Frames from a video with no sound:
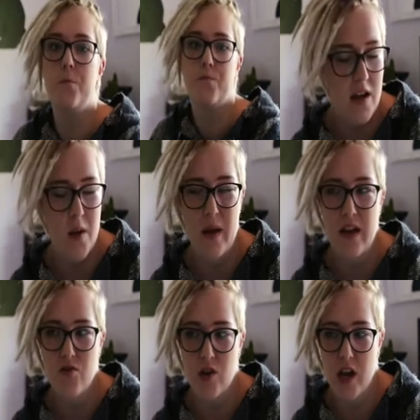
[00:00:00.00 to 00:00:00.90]
Yeah, and
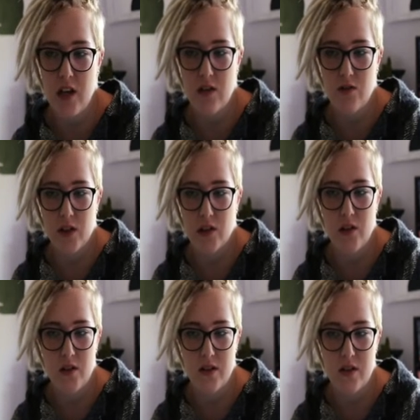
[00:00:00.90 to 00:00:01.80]
about drying your
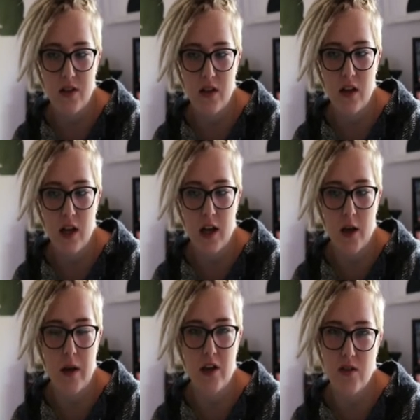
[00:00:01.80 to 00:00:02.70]
dreadlocks,
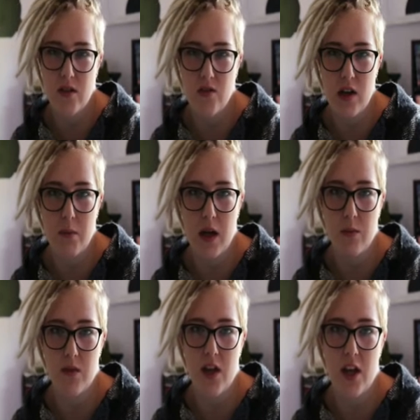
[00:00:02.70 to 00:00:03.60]
I used to dry
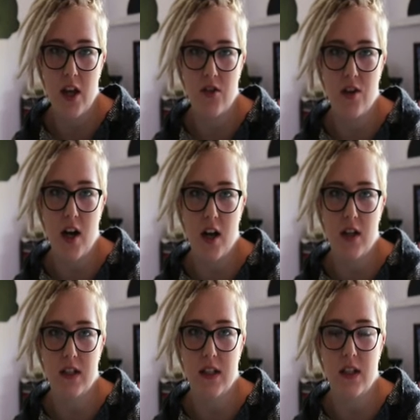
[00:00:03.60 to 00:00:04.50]
mine with a
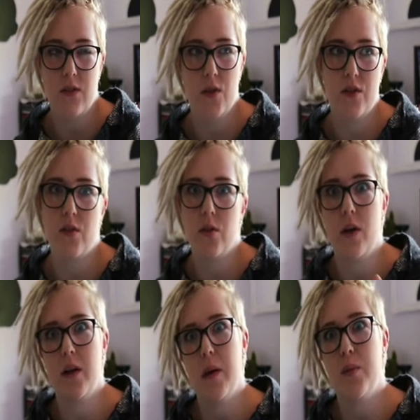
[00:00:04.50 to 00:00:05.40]
hairdryer, and if you saw
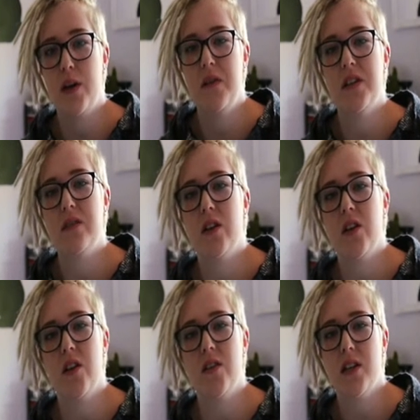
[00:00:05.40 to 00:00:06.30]
one of my previous
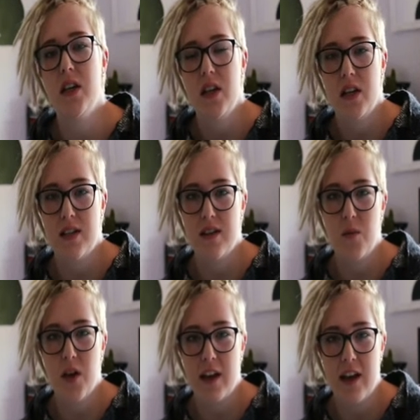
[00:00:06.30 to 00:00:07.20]
videos, it
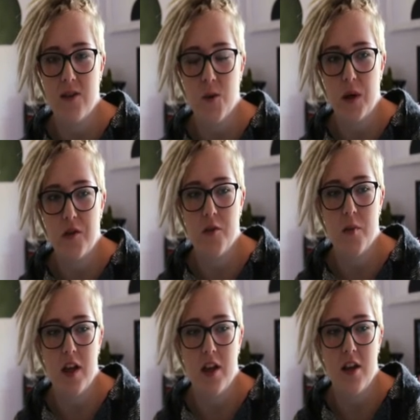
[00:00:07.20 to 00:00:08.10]
didn't work out too well for
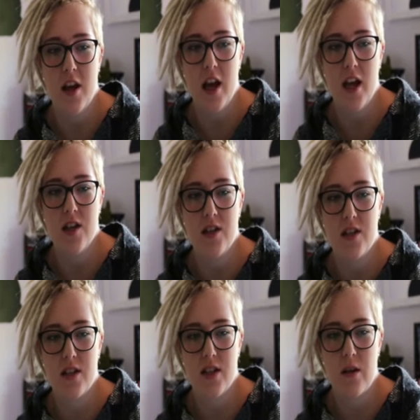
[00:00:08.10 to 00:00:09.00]
me,
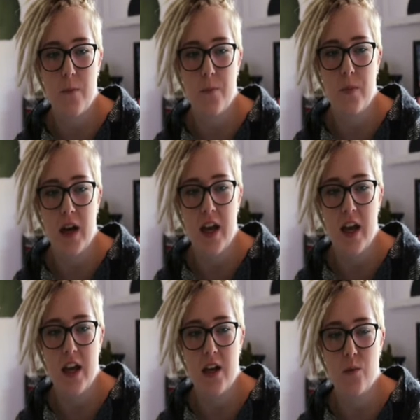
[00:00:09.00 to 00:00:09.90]
and my
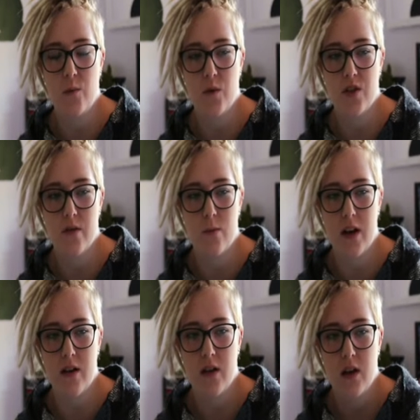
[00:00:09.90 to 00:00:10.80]
hair just
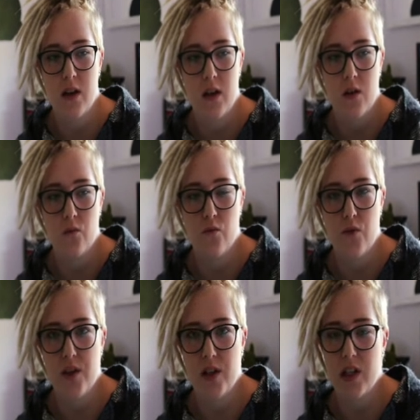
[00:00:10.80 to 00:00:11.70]
went
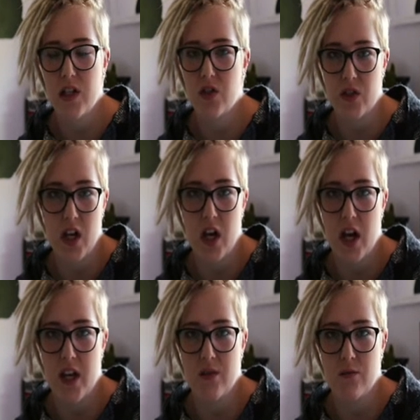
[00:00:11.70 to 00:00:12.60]
really
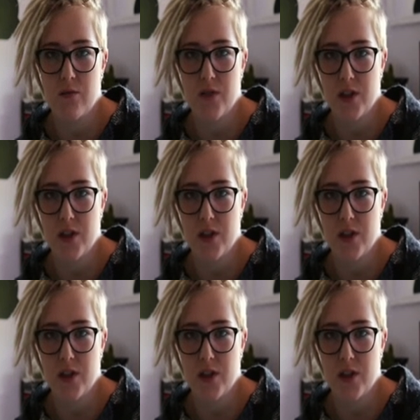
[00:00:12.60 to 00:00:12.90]
dry and